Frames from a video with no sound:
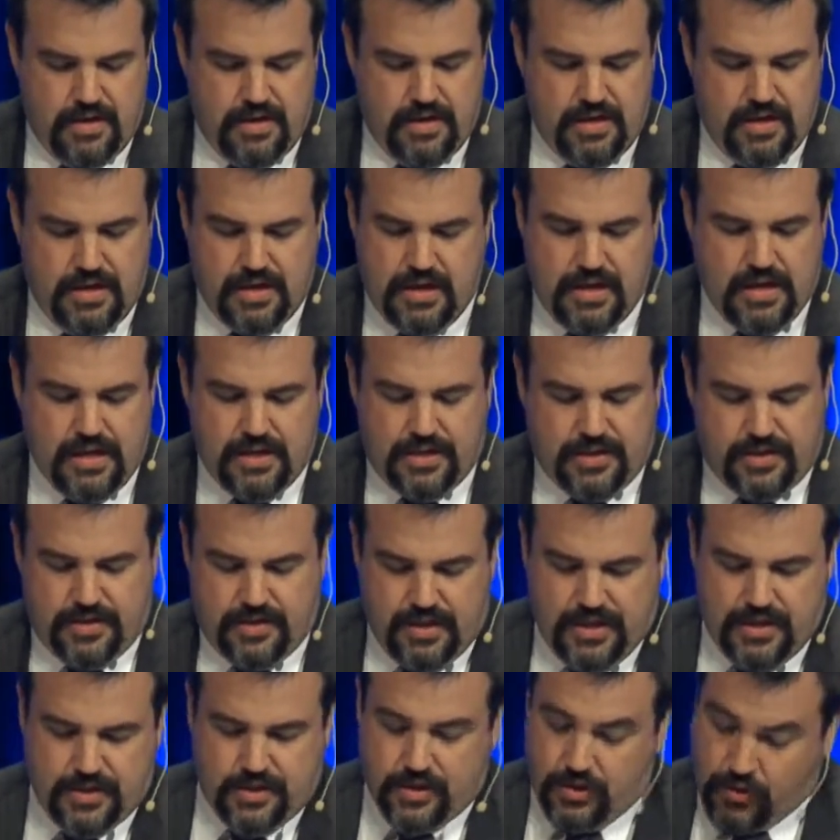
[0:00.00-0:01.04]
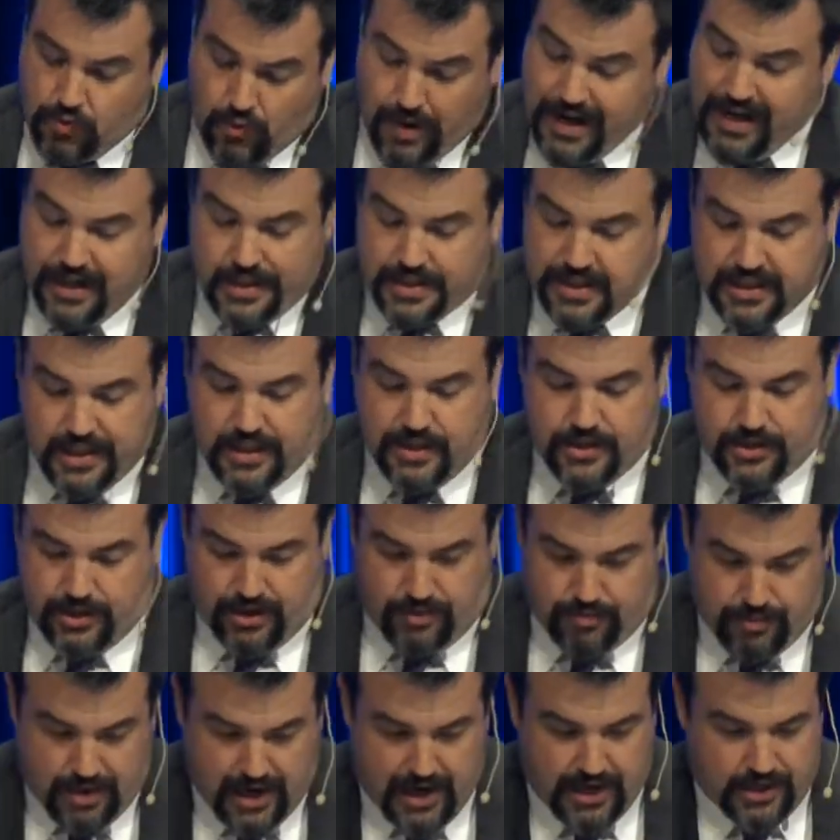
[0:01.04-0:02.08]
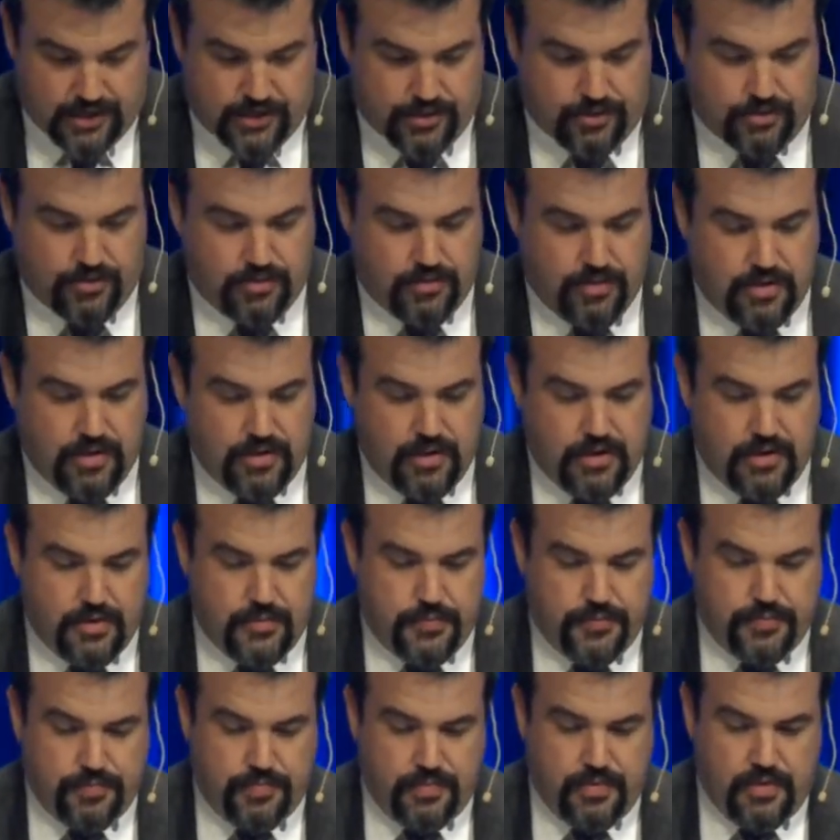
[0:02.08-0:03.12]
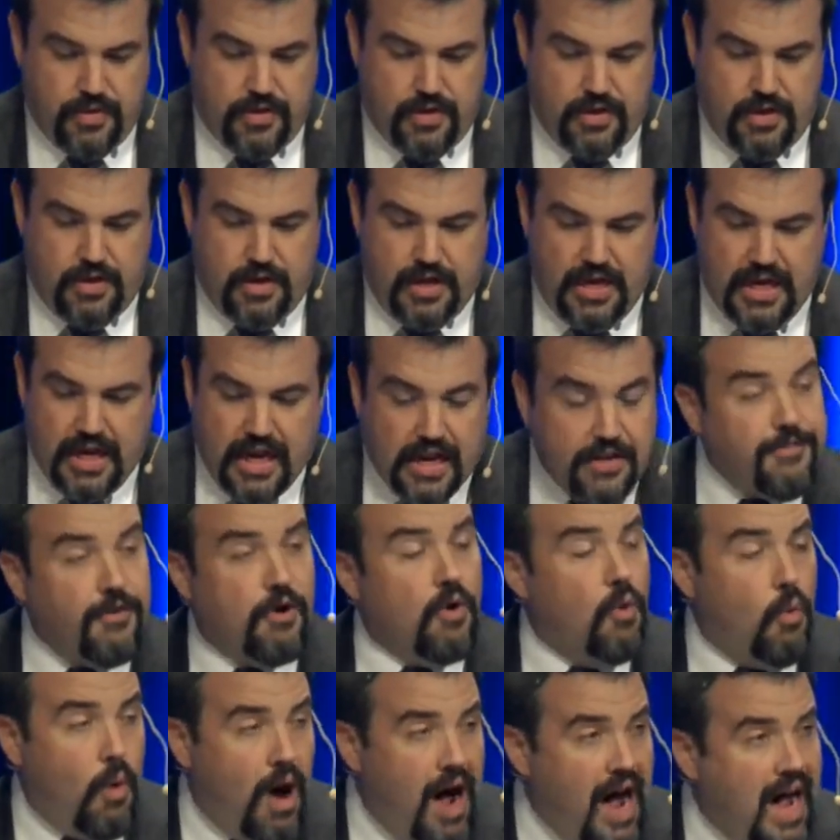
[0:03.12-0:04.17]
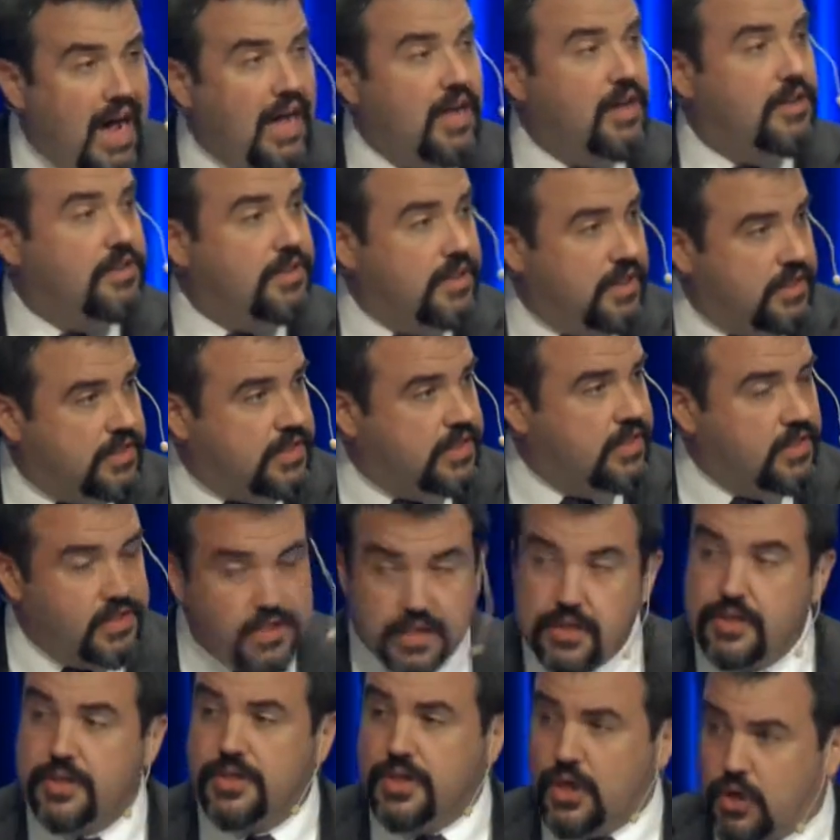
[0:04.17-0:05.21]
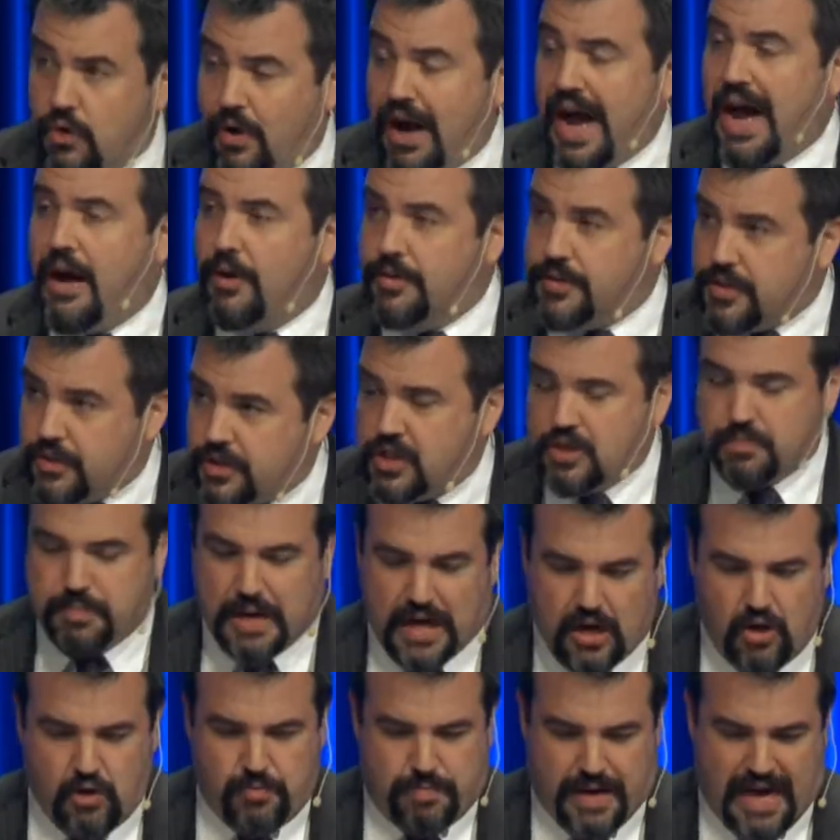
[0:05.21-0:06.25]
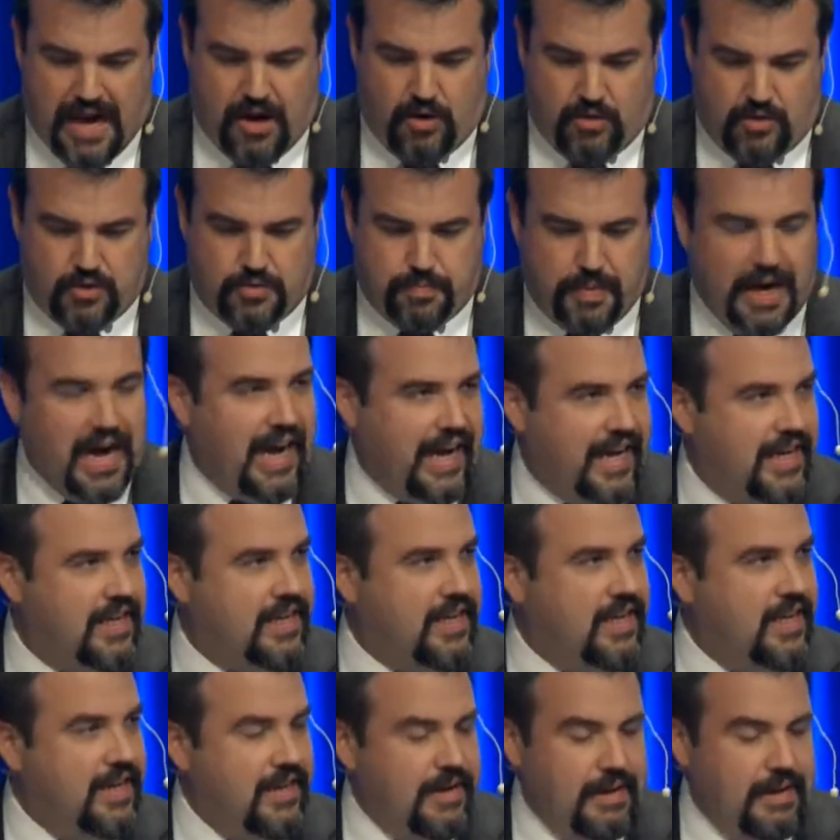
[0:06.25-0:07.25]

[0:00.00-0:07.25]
It's a great teaching, mind you. And for a while, the crowds are spellbound by it.